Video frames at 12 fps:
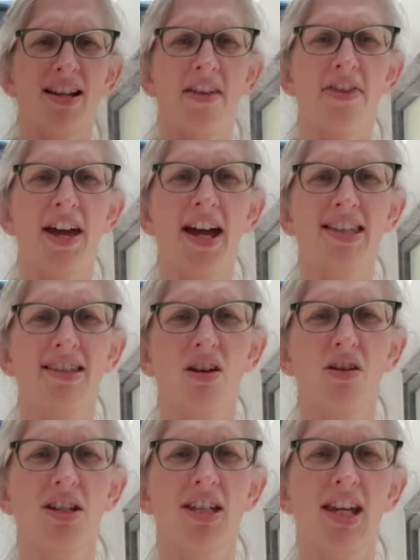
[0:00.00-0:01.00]
And that's
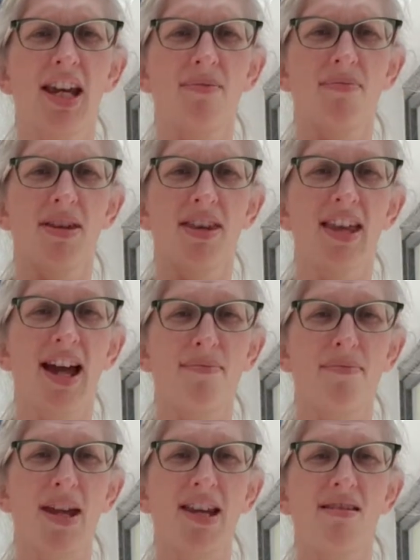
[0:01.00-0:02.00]
going to keep
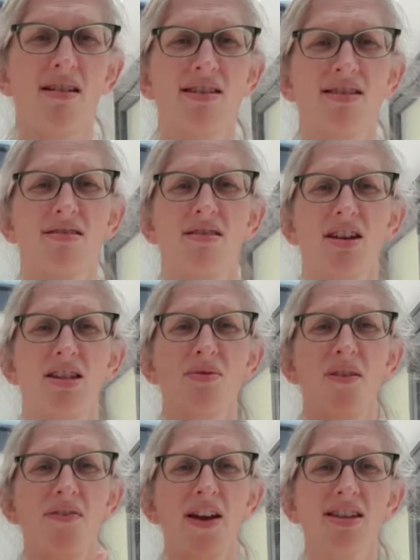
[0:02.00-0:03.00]
that bit nice and tight. So
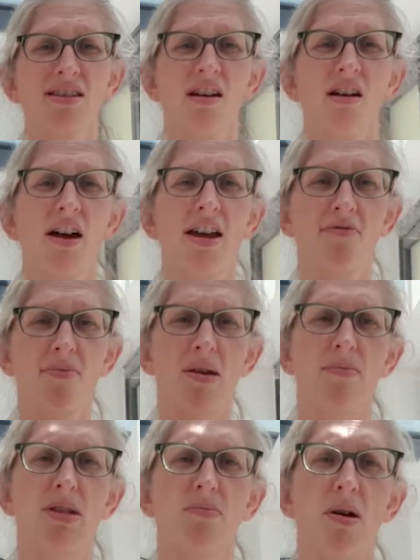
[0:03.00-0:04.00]
it affects the height of
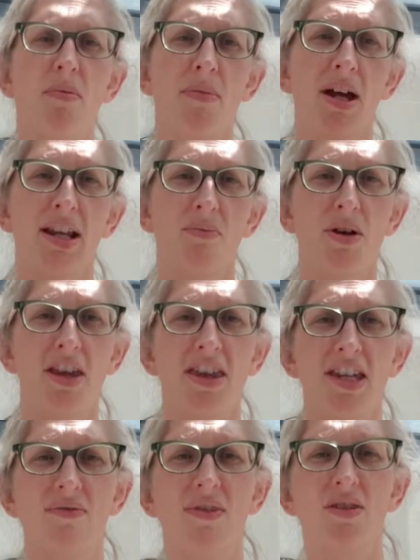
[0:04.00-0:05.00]
baby's bum and whether
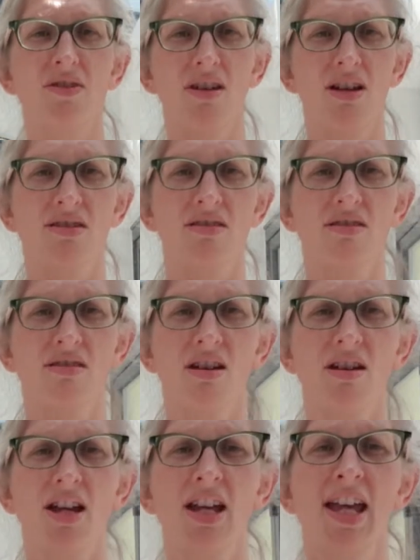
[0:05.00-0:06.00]
this feels nice and snug.